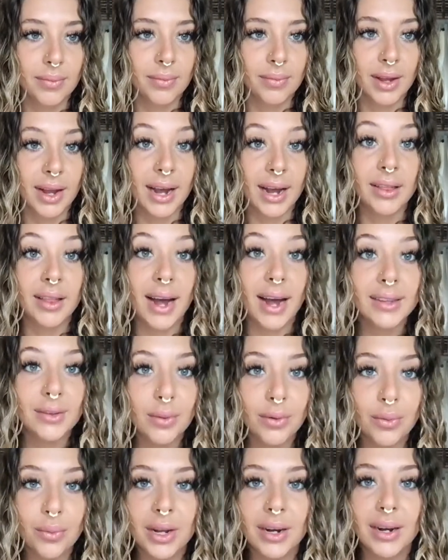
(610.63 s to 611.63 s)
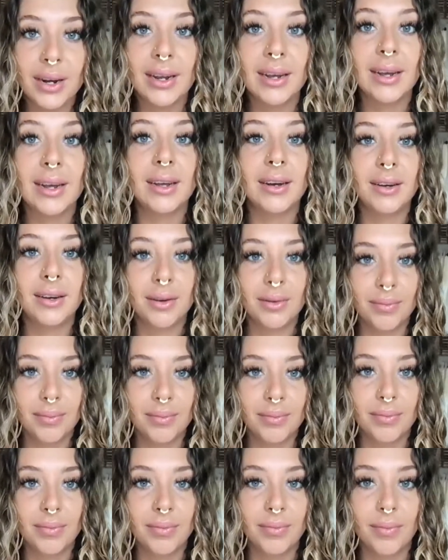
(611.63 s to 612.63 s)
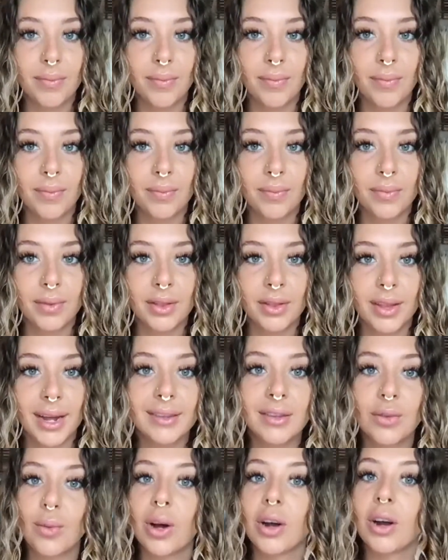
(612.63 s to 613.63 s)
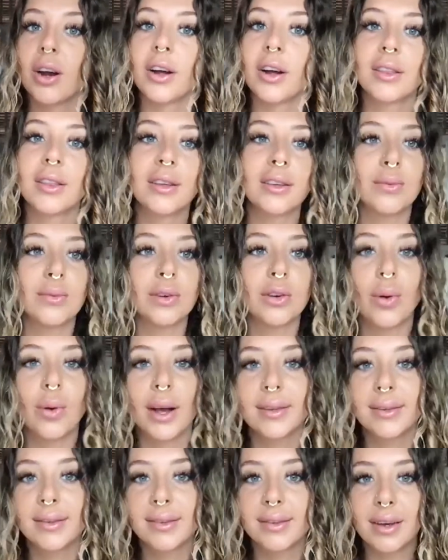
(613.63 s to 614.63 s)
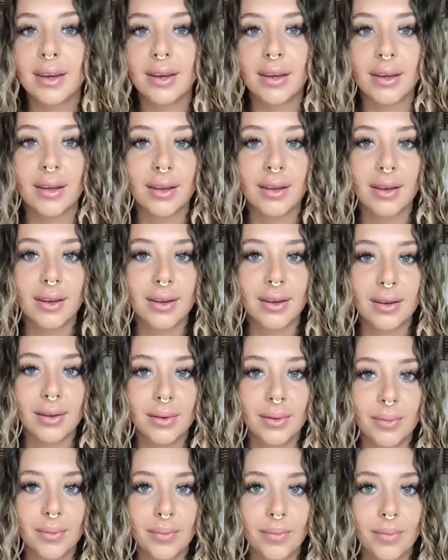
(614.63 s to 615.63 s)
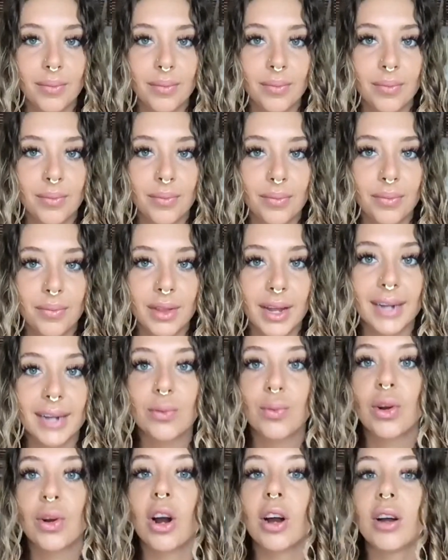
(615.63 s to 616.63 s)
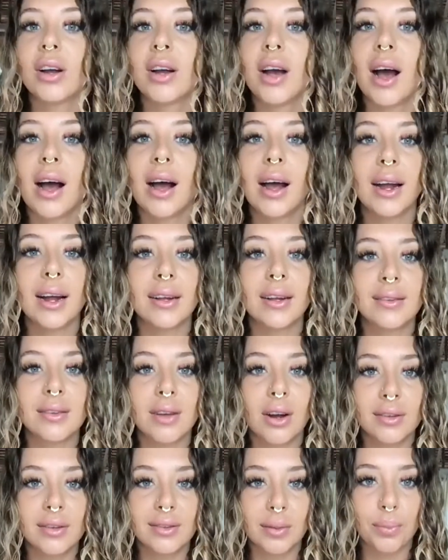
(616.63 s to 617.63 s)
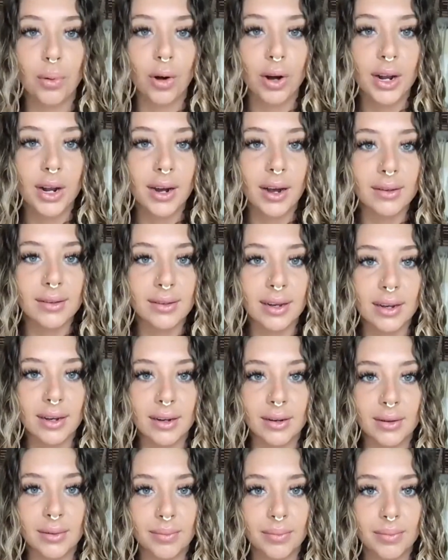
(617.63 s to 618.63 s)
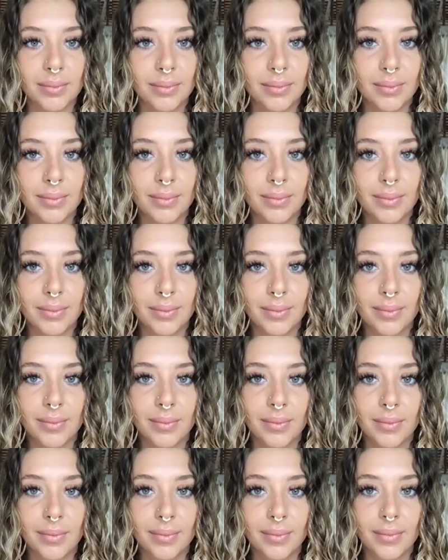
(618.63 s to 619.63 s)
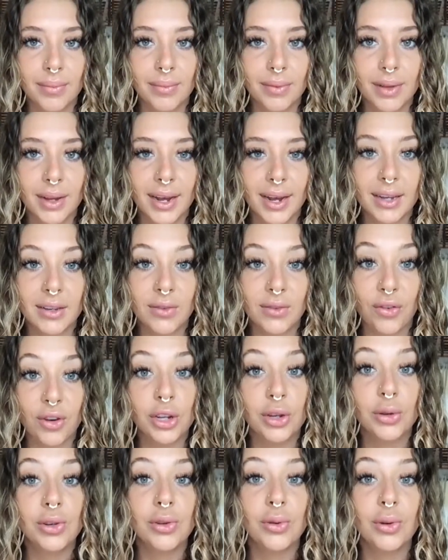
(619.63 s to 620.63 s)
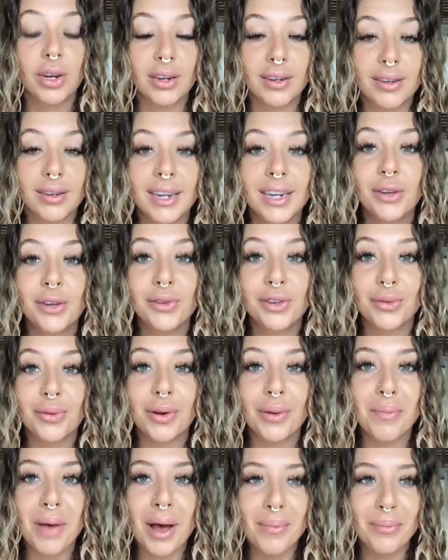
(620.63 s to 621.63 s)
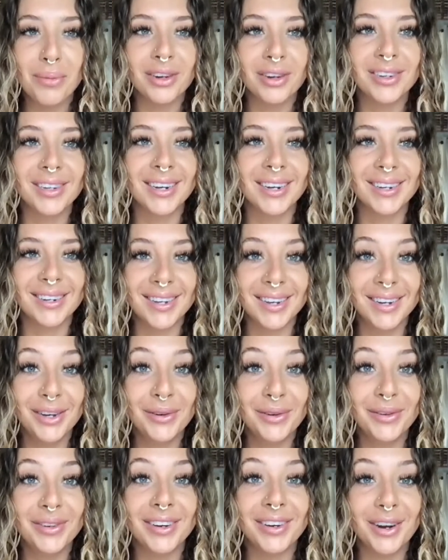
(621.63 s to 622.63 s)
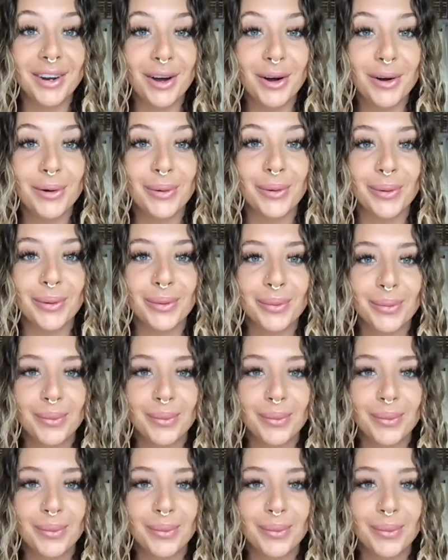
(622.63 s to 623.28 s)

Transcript: And that's what we need. That's what Earth is requesting. That's what our guides are supporting us in, is for you to continue to remember, to continue to know.